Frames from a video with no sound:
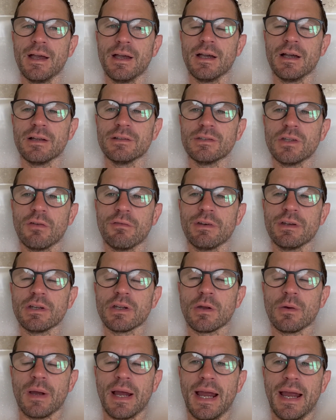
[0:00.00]
Don't really know
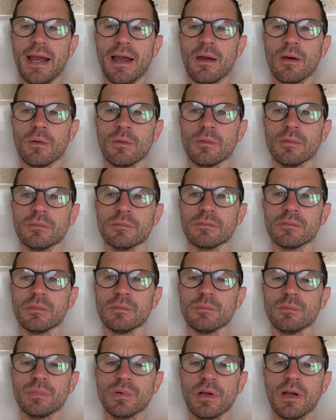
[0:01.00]
how,
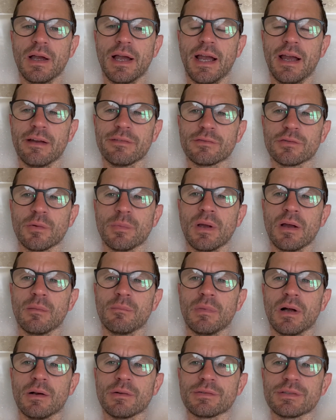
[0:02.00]
but after about
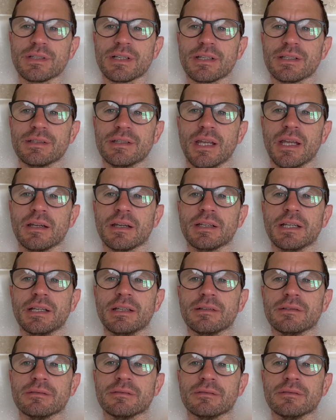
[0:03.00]
mile 16 I
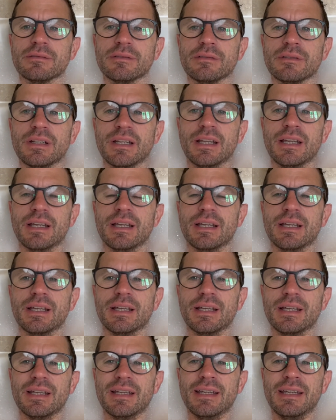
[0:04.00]
didn't
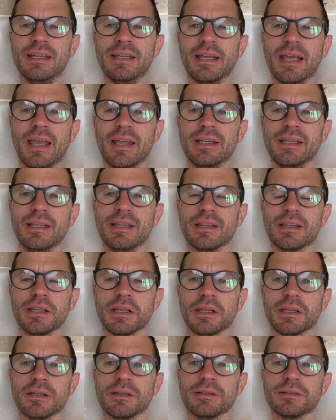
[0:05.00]
eat
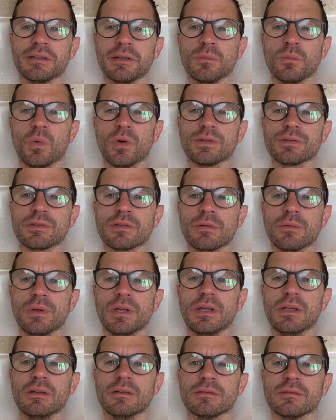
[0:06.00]
anything, didn't want to eat.
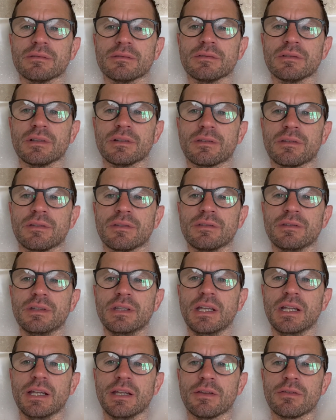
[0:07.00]
I
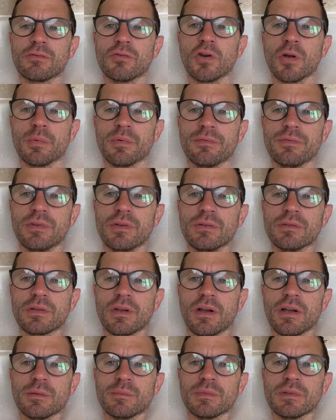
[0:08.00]
nearly threw up a few
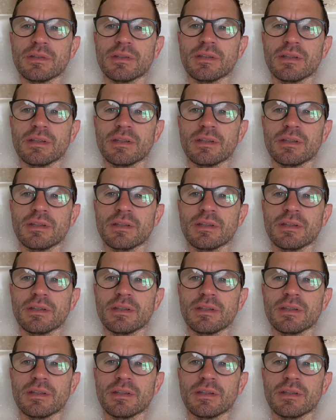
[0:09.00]
times.